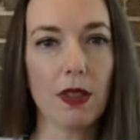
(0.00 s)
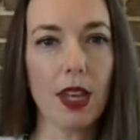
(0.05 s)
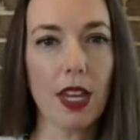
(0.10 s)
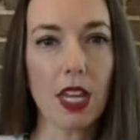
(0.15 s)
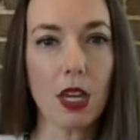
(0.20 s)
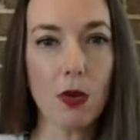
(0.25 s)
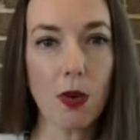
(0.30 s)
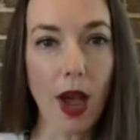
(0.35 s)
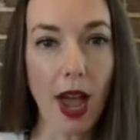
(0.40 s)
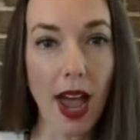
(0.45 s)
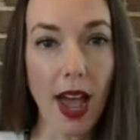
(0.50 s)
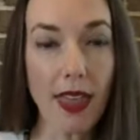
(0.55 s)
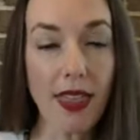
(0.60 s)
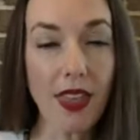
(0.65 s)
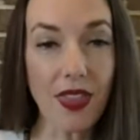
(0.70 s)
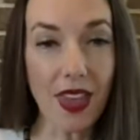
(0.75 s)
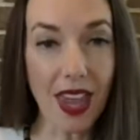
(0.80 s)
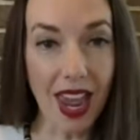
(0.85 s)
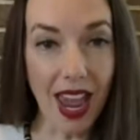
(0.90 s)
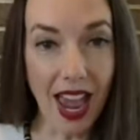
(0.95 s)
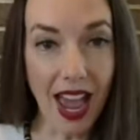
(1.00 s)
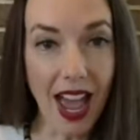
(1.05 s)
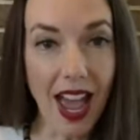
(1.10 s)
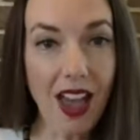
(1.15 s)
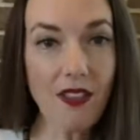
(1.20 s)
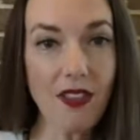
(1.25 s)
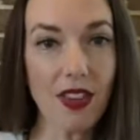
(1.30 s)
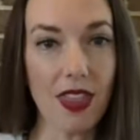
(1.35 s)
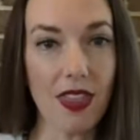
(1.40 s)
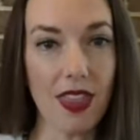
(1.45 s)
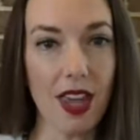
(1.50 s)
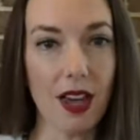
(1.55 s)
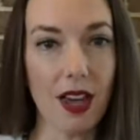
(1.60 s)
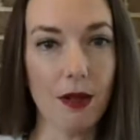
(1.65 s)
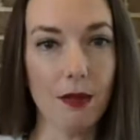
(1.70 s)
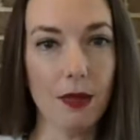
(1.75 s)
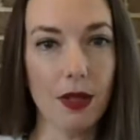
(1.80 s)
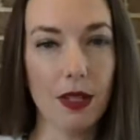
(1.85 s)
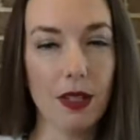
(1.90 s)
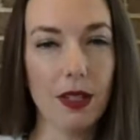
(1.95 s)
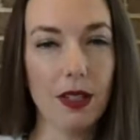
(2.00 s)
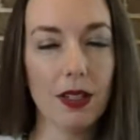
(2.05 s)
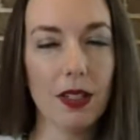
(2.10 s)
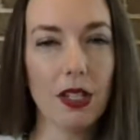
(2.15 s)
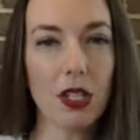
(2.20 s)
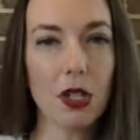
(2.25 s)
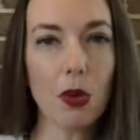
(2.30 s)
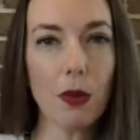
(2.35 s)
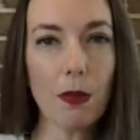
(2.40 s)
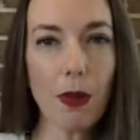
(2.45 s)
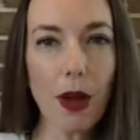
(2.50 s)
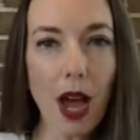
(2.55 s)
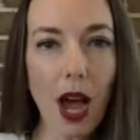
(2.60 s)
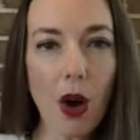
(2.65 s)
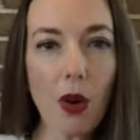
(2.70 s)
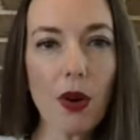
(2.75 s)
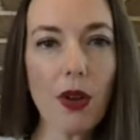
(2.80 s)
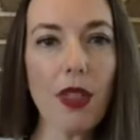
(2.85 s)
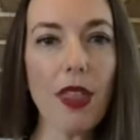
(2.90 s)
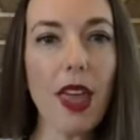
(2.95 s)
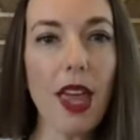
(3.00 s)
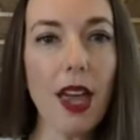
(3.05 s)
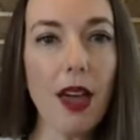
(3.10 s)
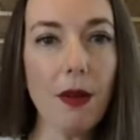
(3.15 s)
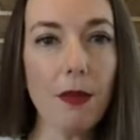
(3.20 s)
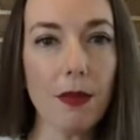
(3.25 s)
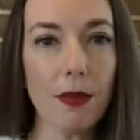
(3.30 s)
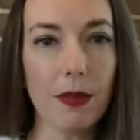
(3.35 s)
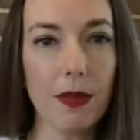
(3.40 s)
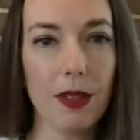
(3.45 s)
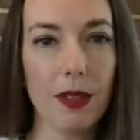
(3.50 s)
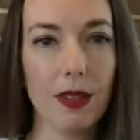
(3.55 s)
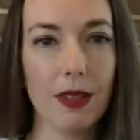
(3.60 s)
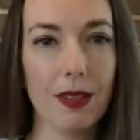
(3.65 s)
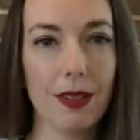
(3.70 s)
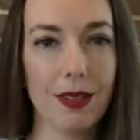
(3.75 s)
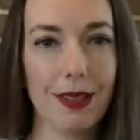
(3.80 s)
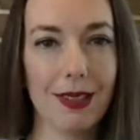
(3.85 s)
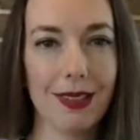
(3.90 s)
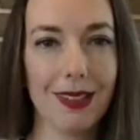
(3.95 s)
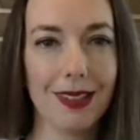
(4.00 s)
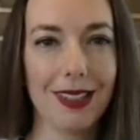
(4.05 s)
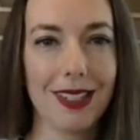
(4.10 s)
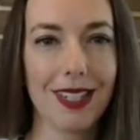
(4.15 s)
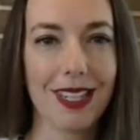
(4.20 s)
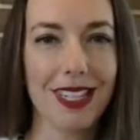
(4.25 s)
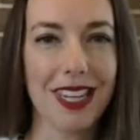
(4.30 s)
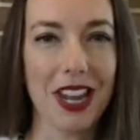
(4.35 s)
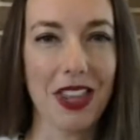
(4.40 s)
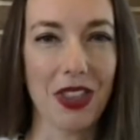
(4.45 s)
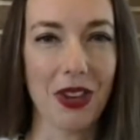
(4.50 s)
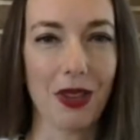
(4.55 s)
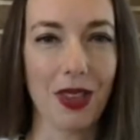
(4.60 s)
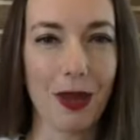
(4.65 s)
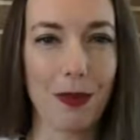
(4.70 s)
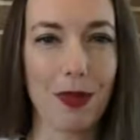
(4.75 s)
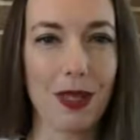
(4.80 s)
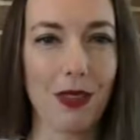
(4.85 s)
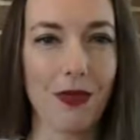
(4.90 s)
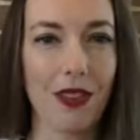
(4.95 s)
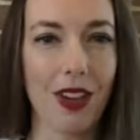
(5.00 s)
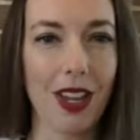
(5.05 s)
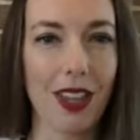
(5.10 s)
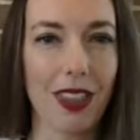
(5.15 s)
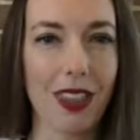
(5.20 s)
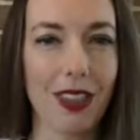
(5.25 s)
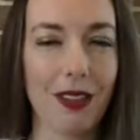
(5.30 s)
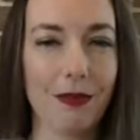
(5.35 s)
that they have in them to empower them to take their leaps of faith.